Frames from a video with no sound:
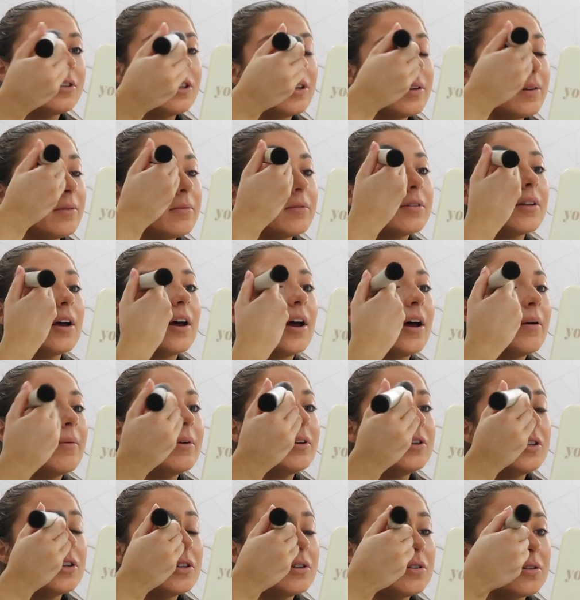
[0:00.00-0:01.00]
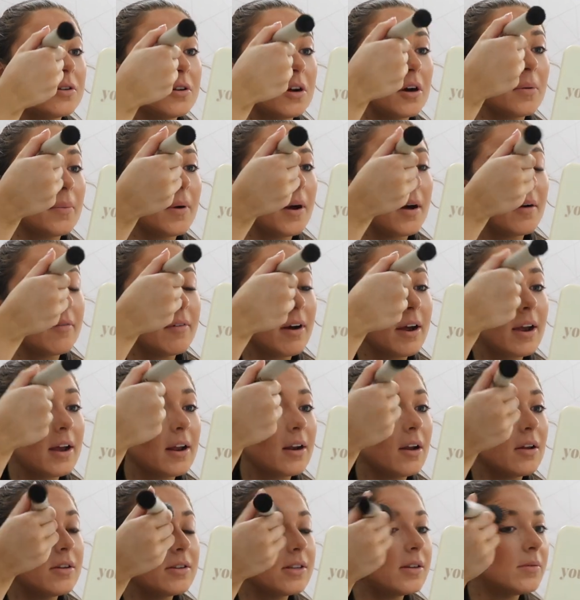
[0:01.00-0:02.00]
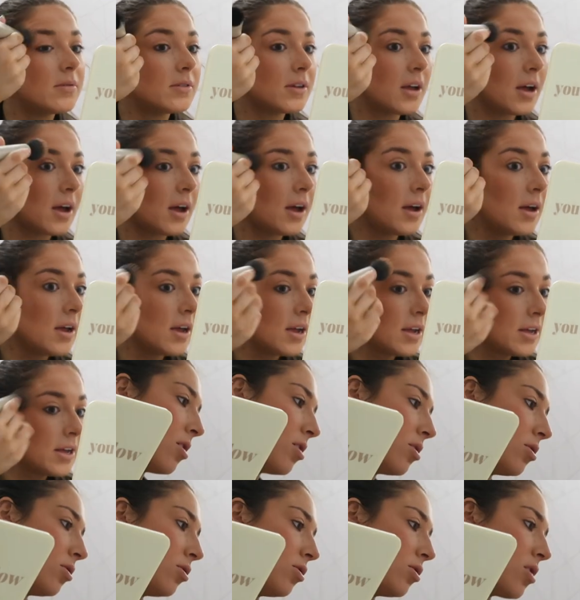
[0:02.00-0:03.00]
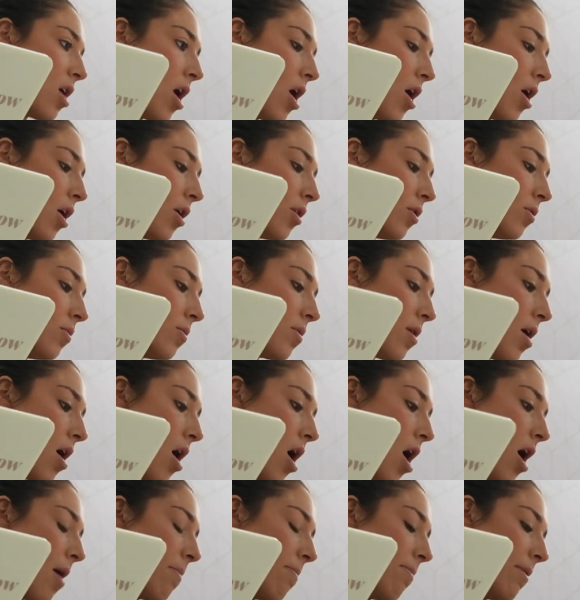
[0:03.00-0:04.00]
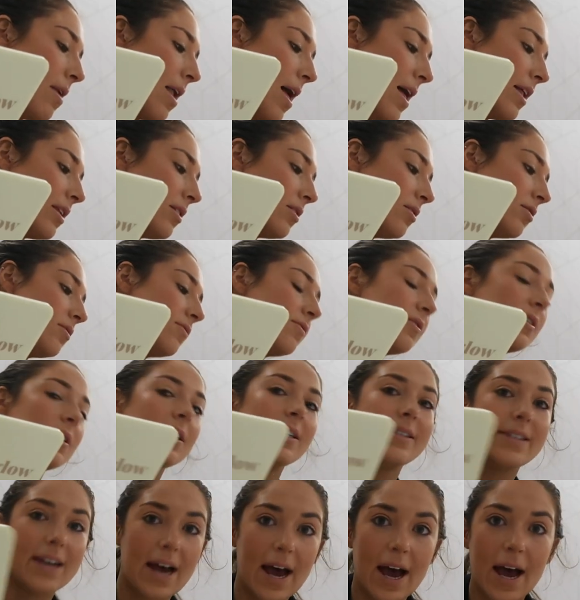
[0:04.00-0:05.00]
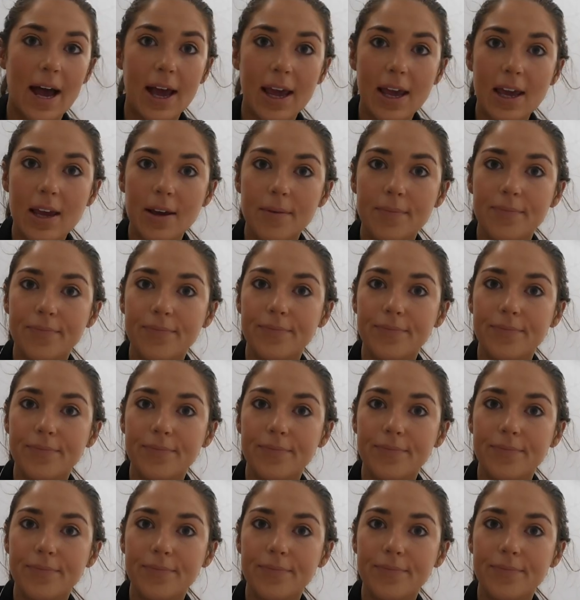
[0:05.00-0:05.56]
it was her when she stood up. I recognised it was her. So our plans for the day,